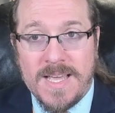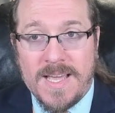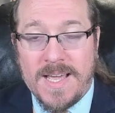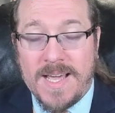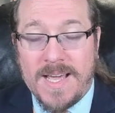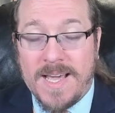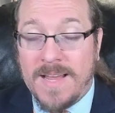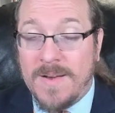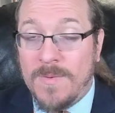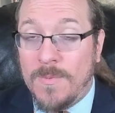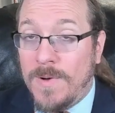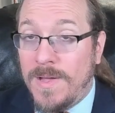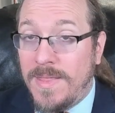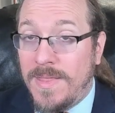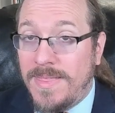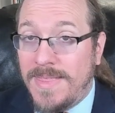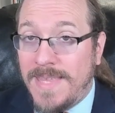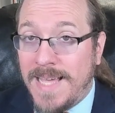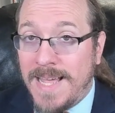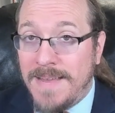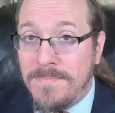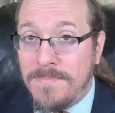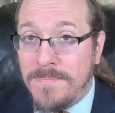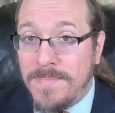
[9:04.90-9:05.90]
And what
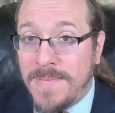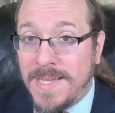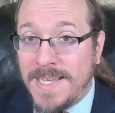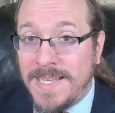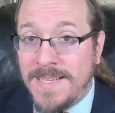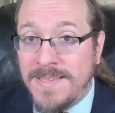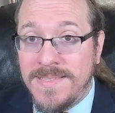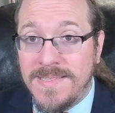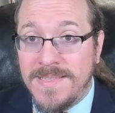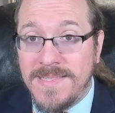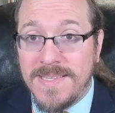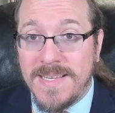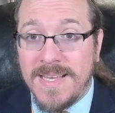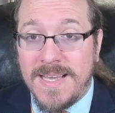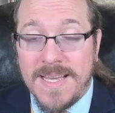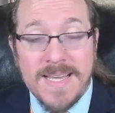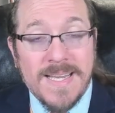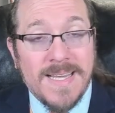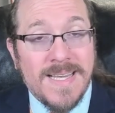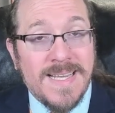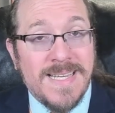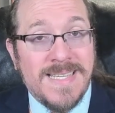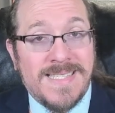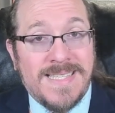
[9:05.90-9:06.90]
that means
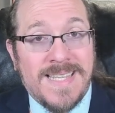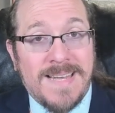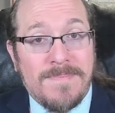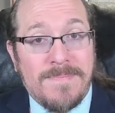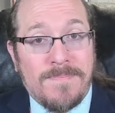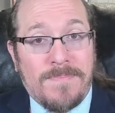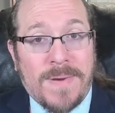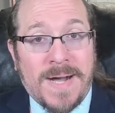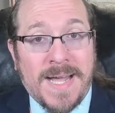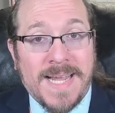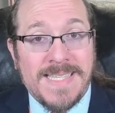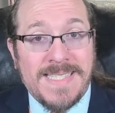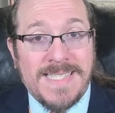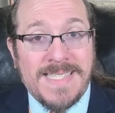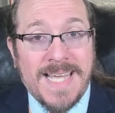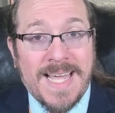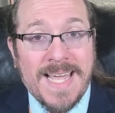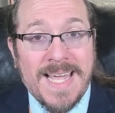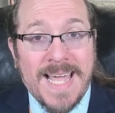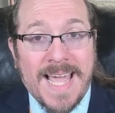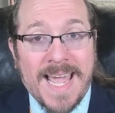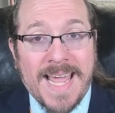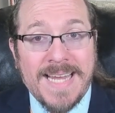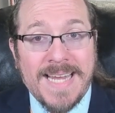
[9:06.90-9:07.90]
is that by
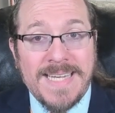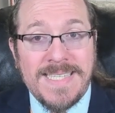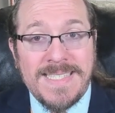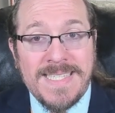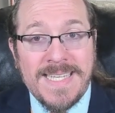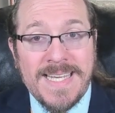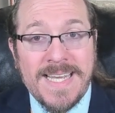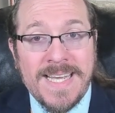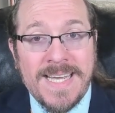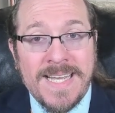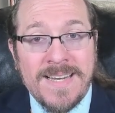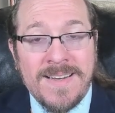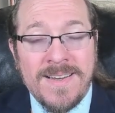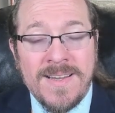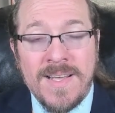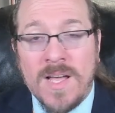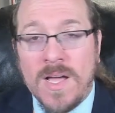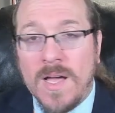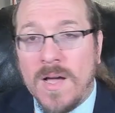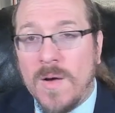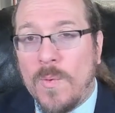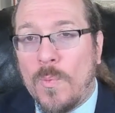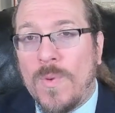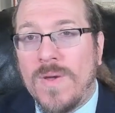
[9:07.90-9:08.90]
day 18,
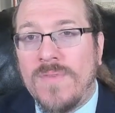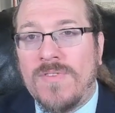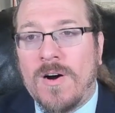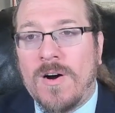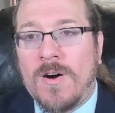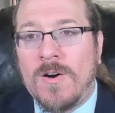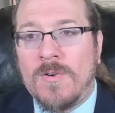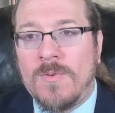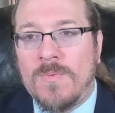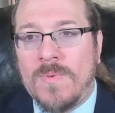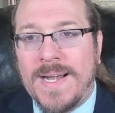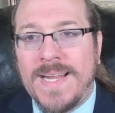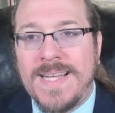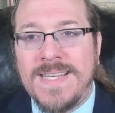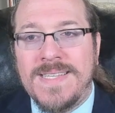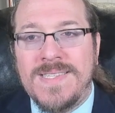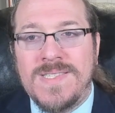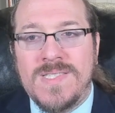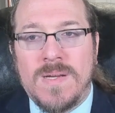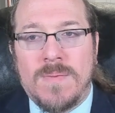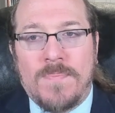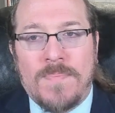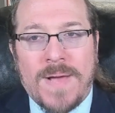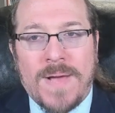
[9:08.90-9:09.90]
we've already
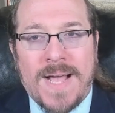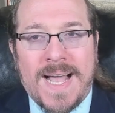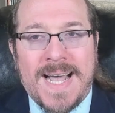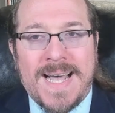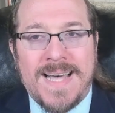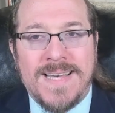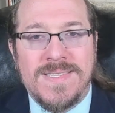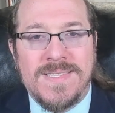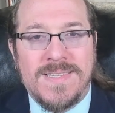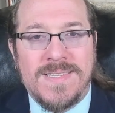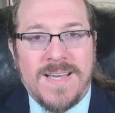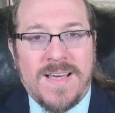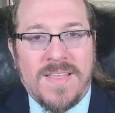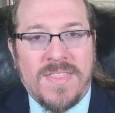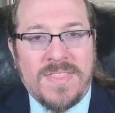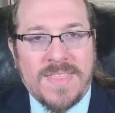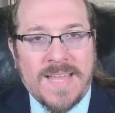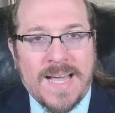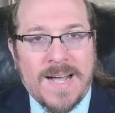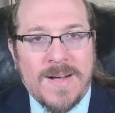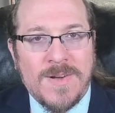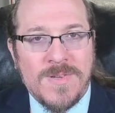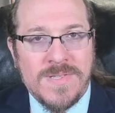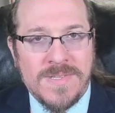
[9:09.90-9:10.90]
surpassed
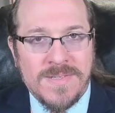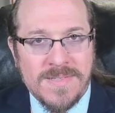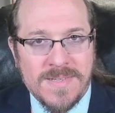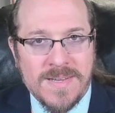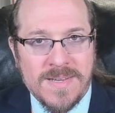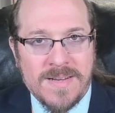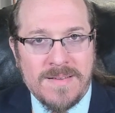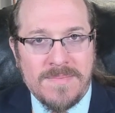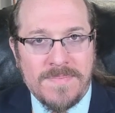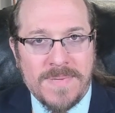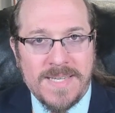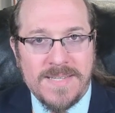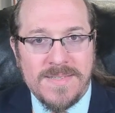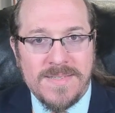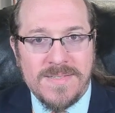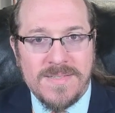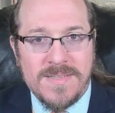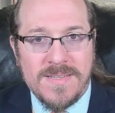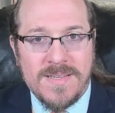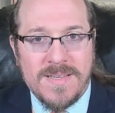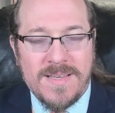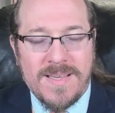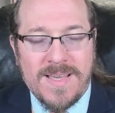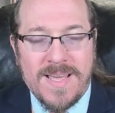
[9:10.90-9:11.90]
1,000
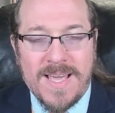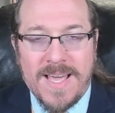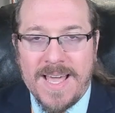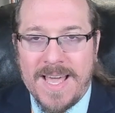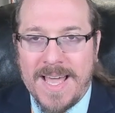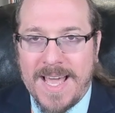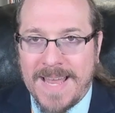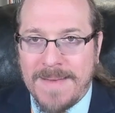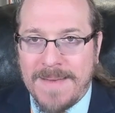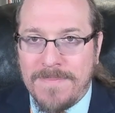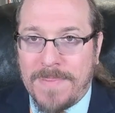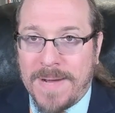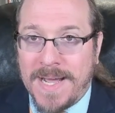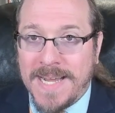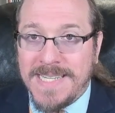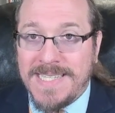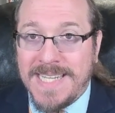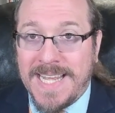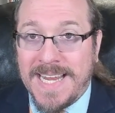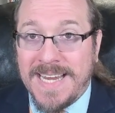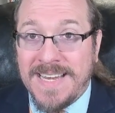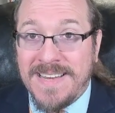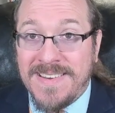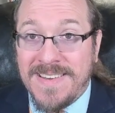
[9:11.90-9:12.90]
zombies. And by
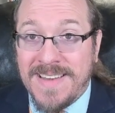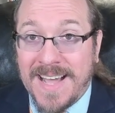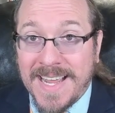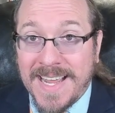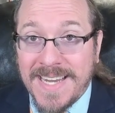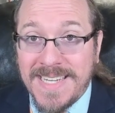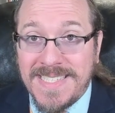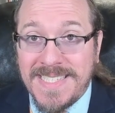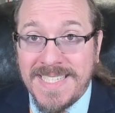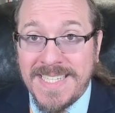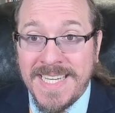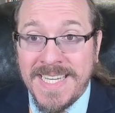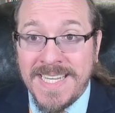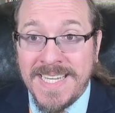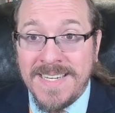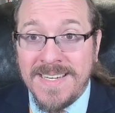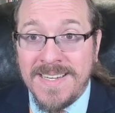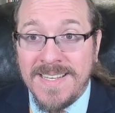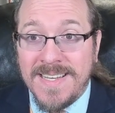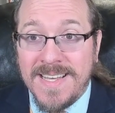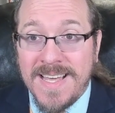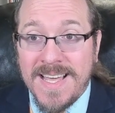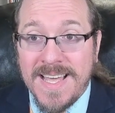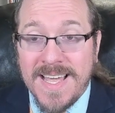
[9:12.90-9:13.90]
day
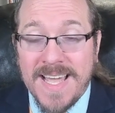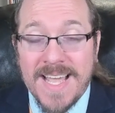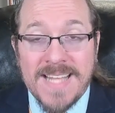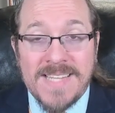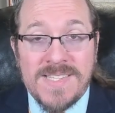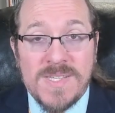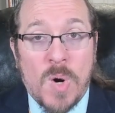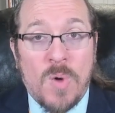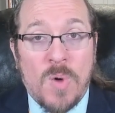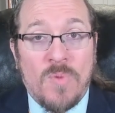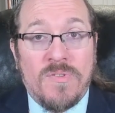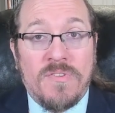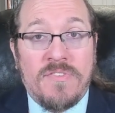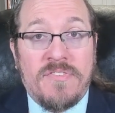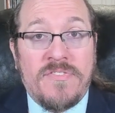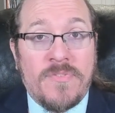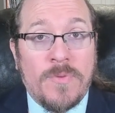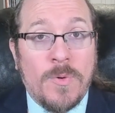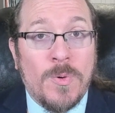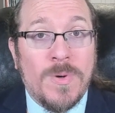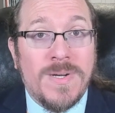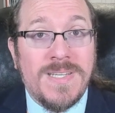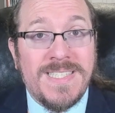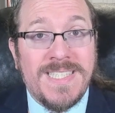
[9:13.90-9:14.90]
19, it's over
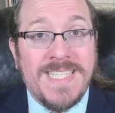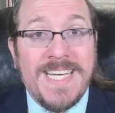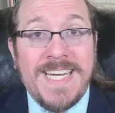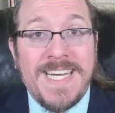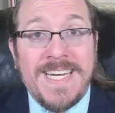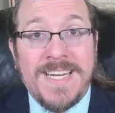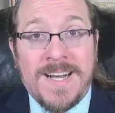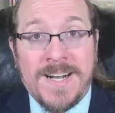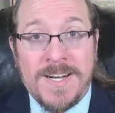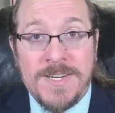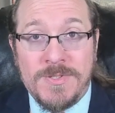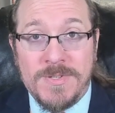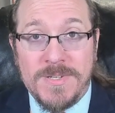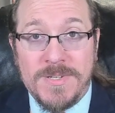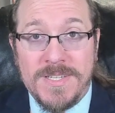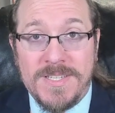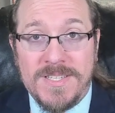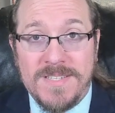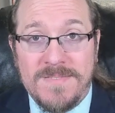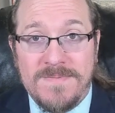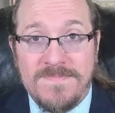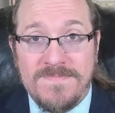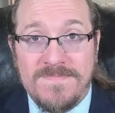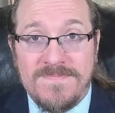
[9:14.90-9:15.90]

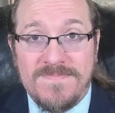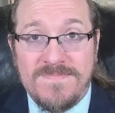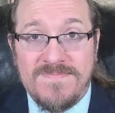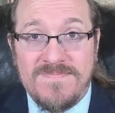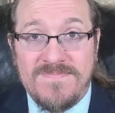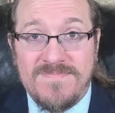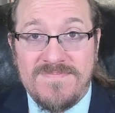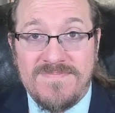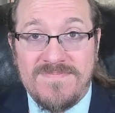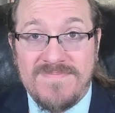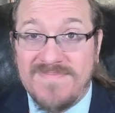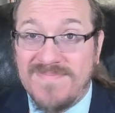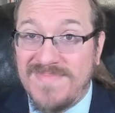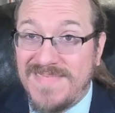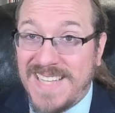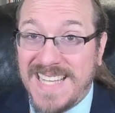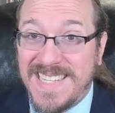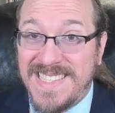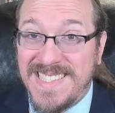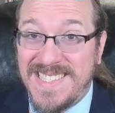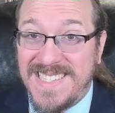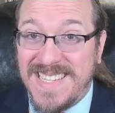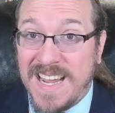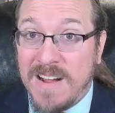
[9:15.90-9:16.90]
1,400.
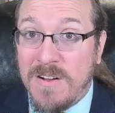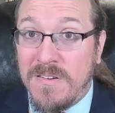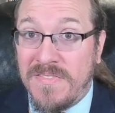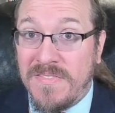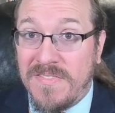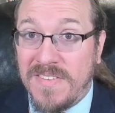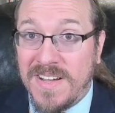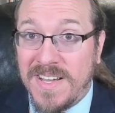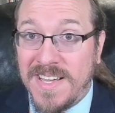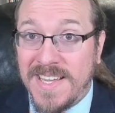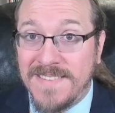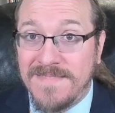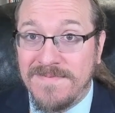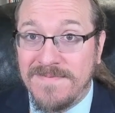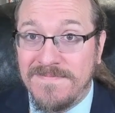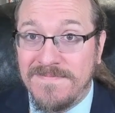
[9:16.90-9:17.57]
That's terrifying.